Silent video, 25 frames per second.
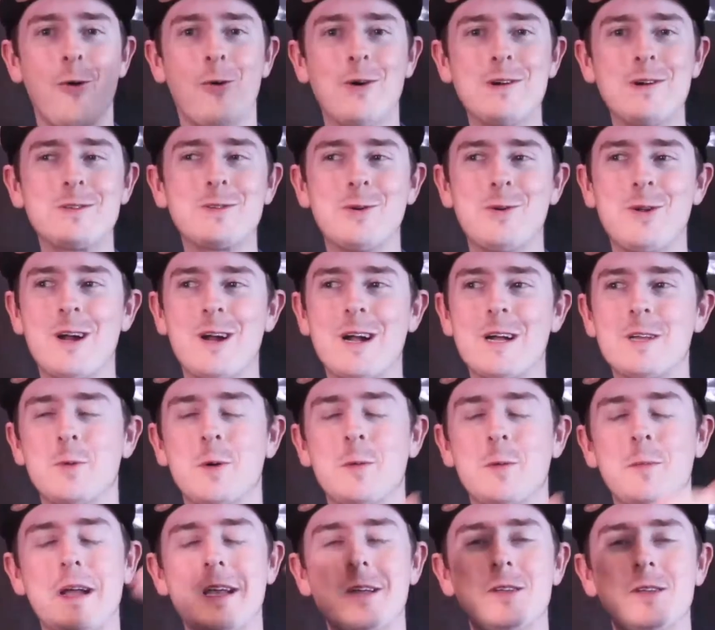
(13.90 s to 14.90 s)
going on, guys?
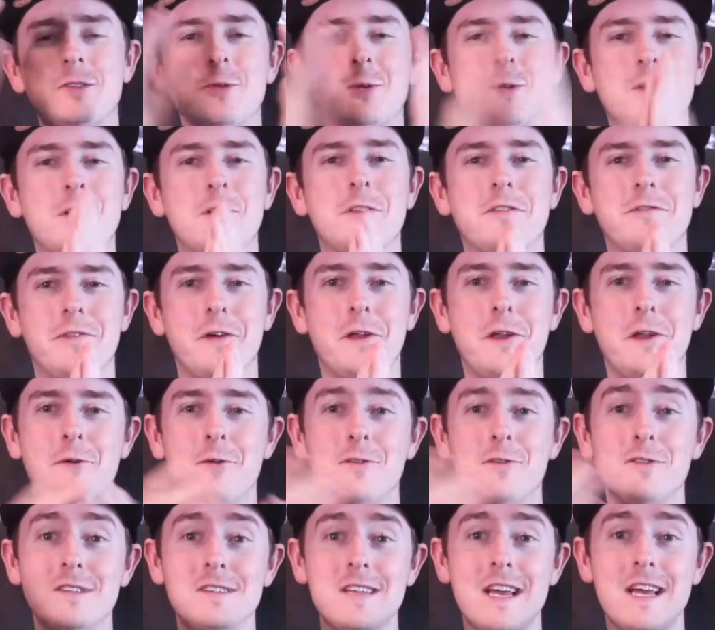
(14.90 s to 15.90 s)
Welcome back into another
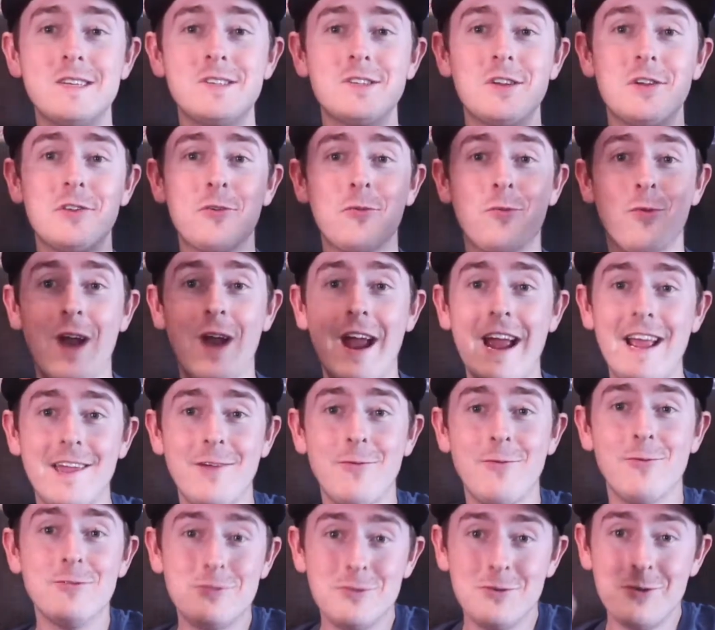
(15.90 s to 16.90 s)
video, and today's another
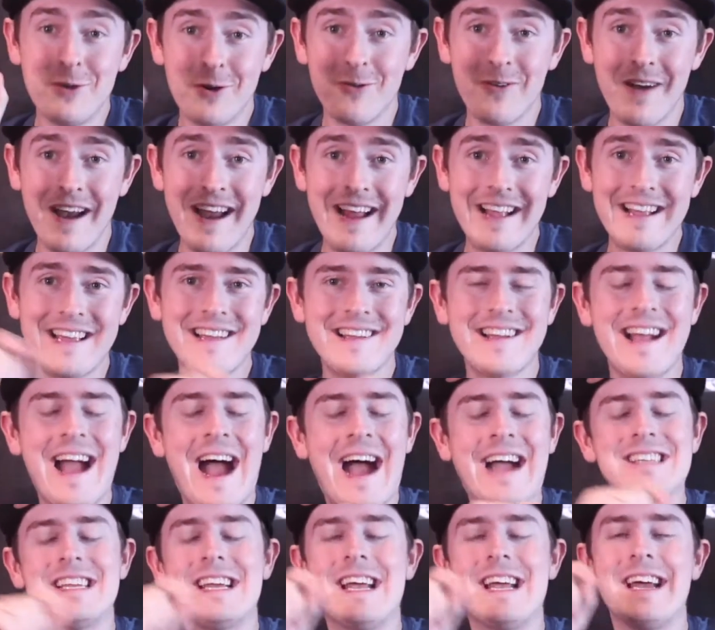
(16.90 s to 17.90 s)
ranking. We're doing a ranking,
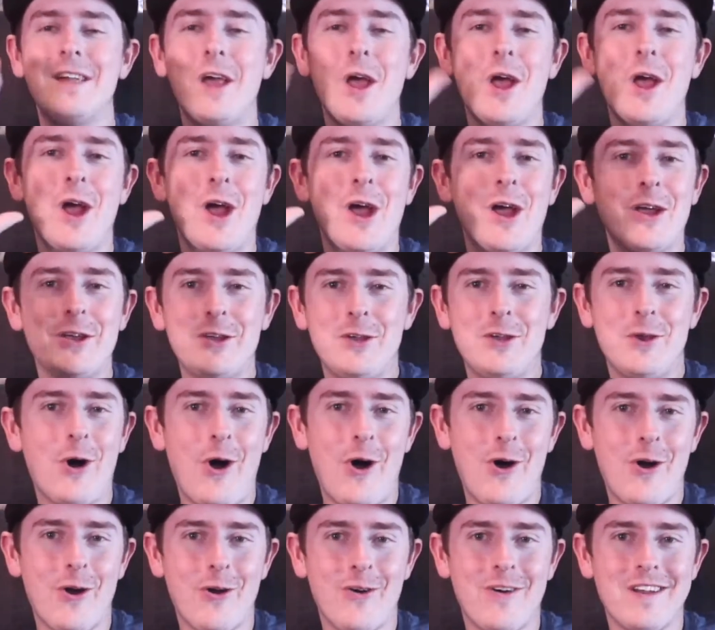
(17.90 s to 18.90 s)
guys, and
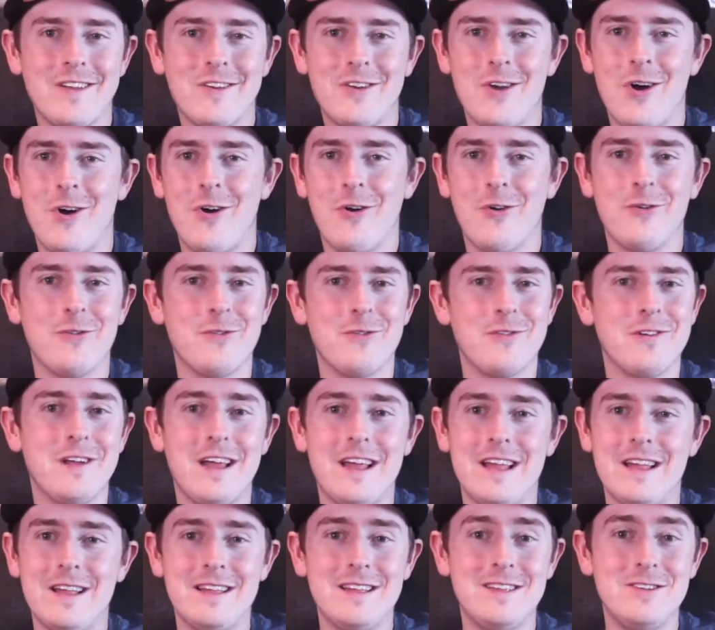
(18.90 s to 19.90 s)
y'all already know
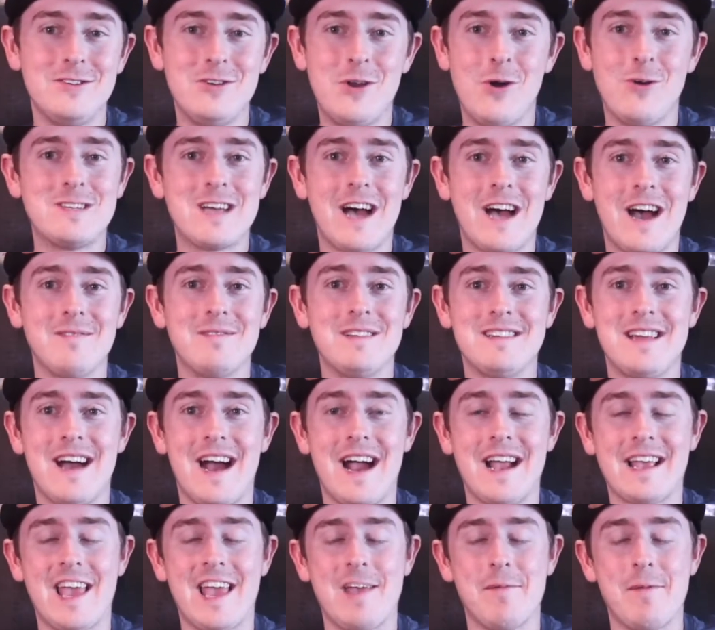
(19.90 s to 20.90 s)
No Time to
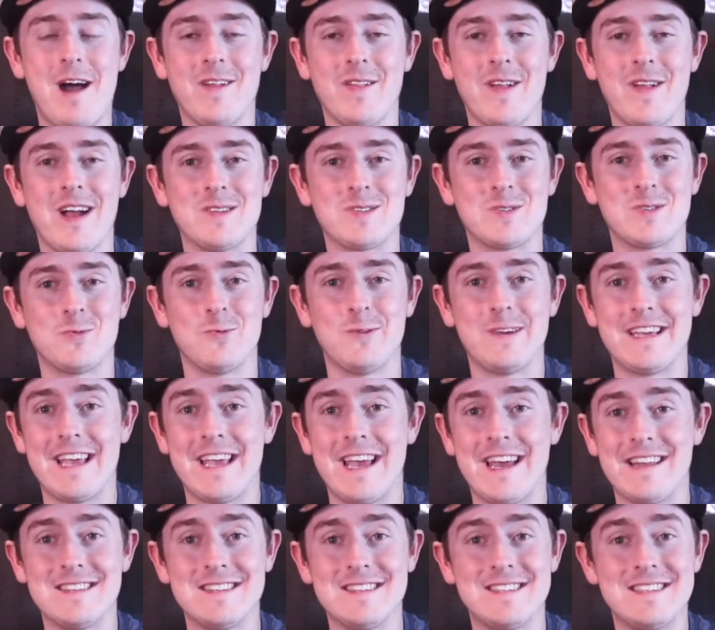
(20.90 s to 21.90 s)
Die came out last
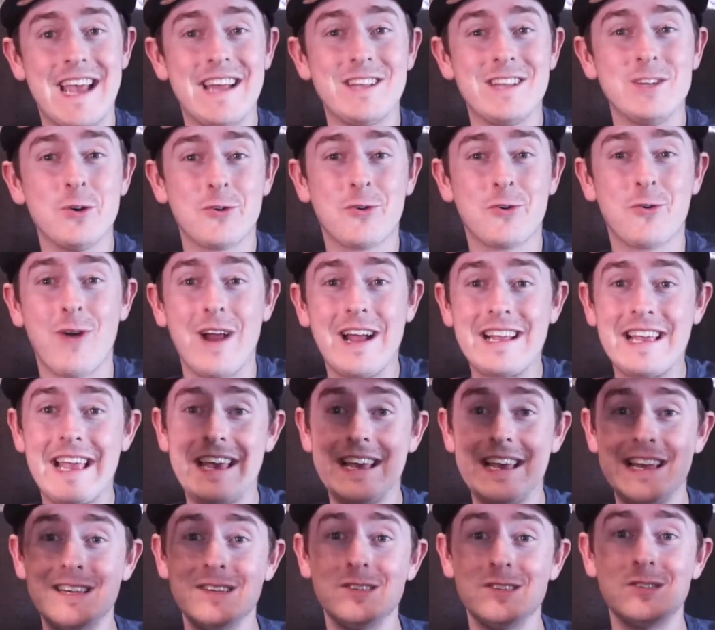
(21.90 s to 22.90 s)
weekend. Daniel Craig
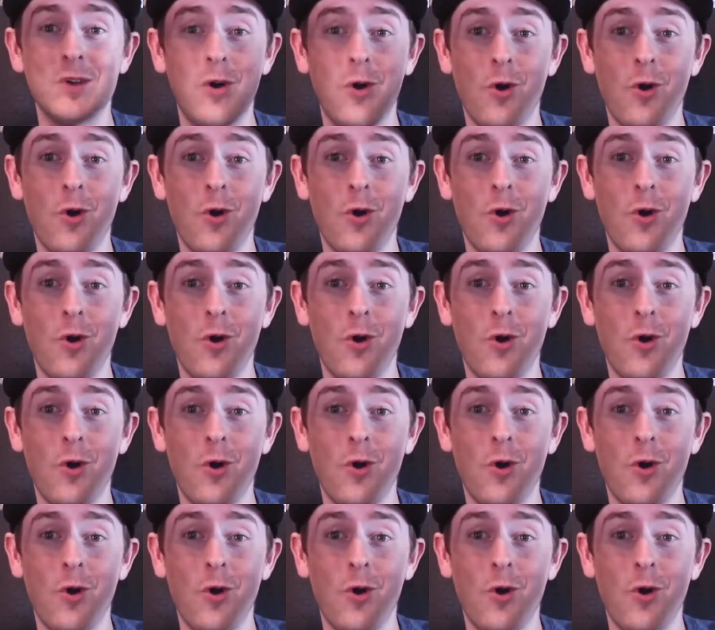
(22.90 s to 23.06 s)
is